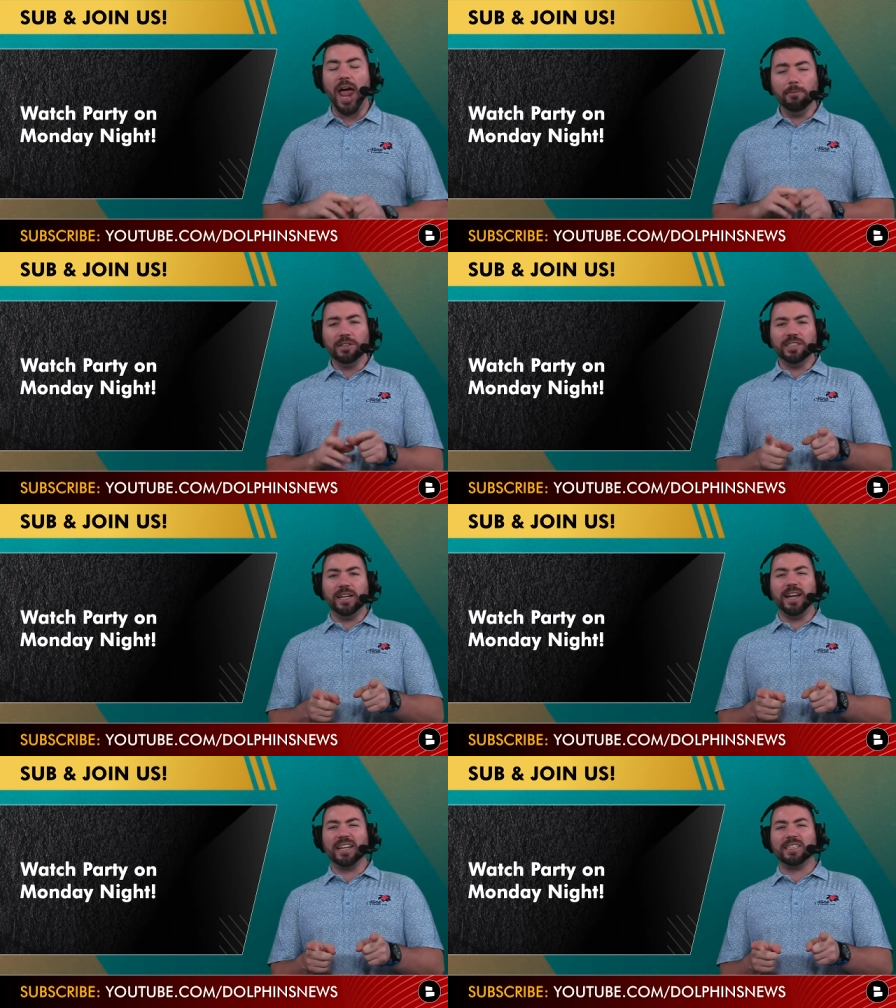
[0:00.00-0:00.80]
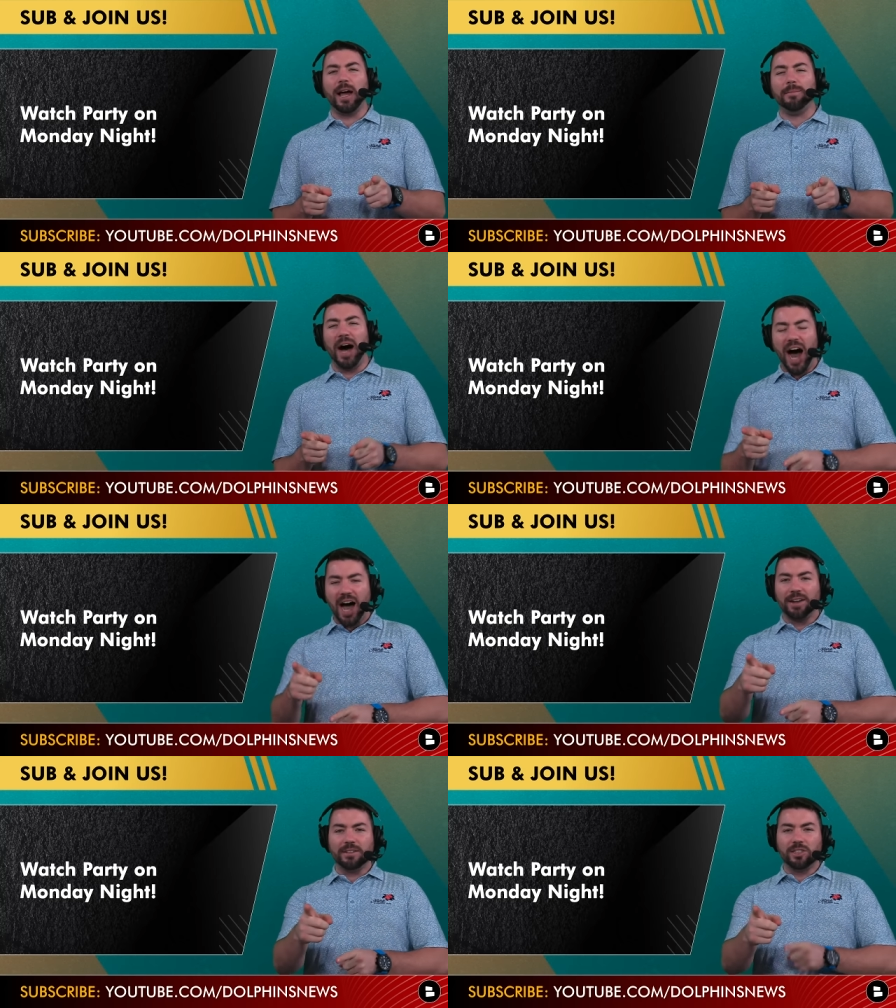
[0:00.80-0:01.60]
And we'll see you next time
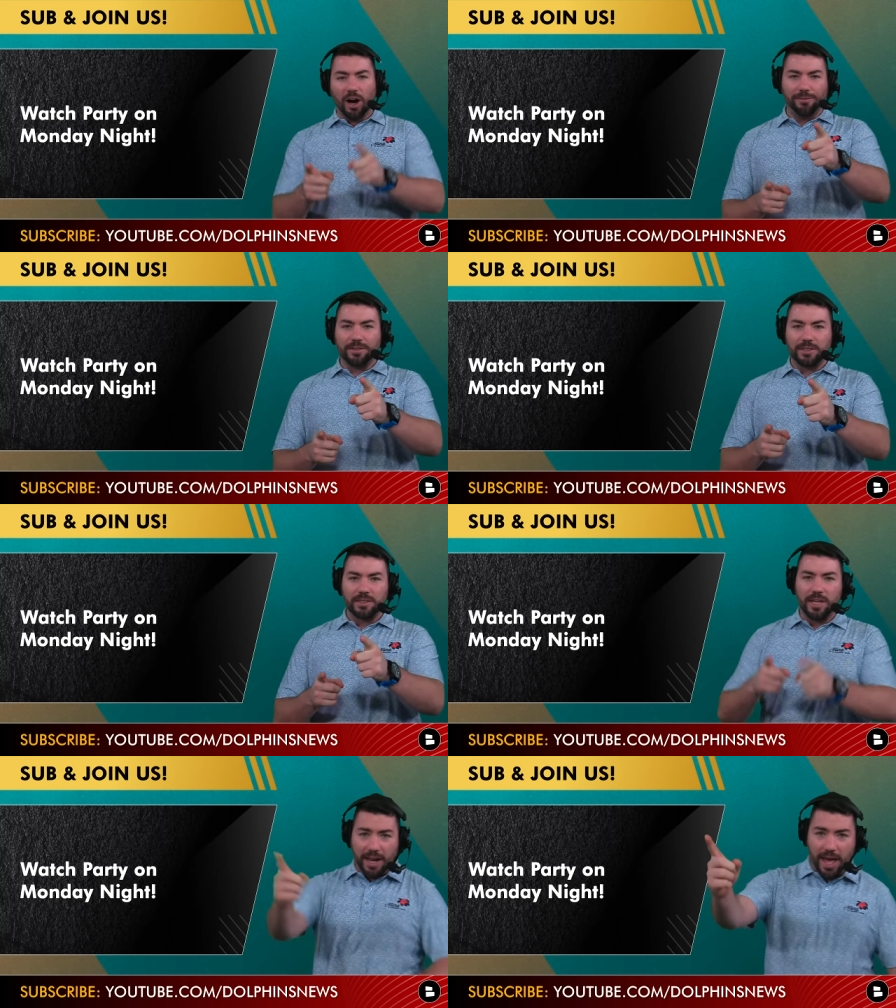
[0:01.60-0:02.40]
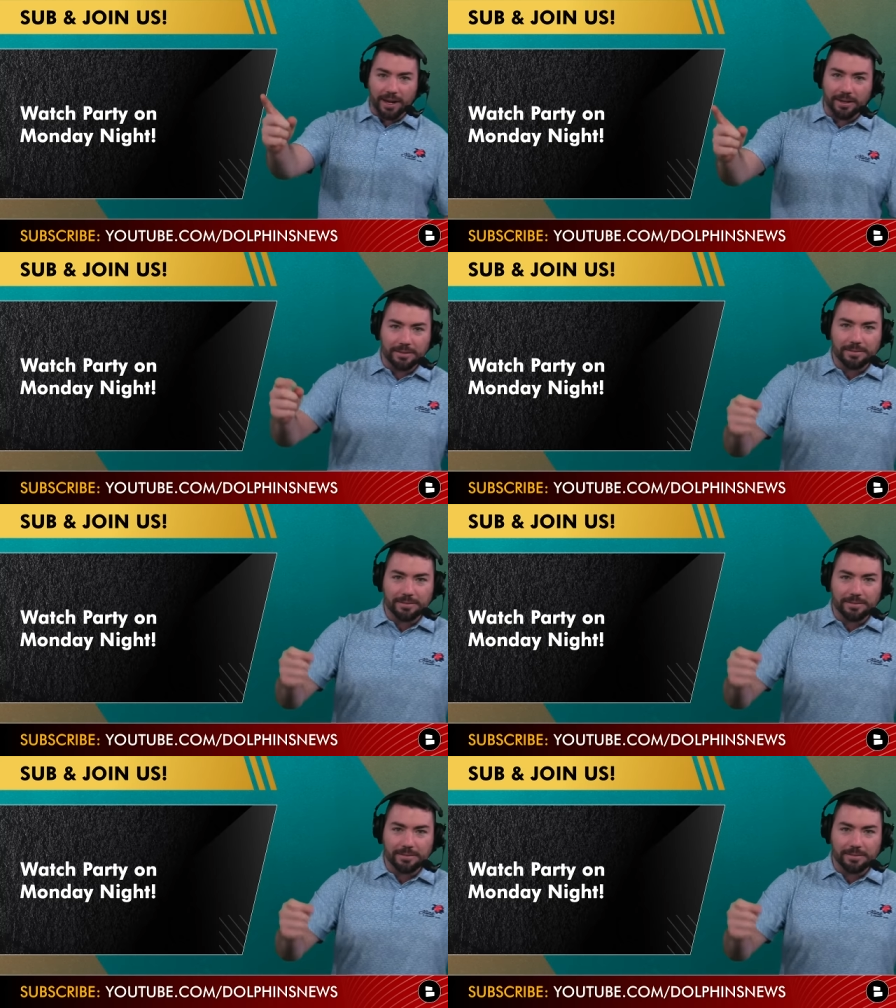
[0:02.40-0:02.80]
on Dolphins Today.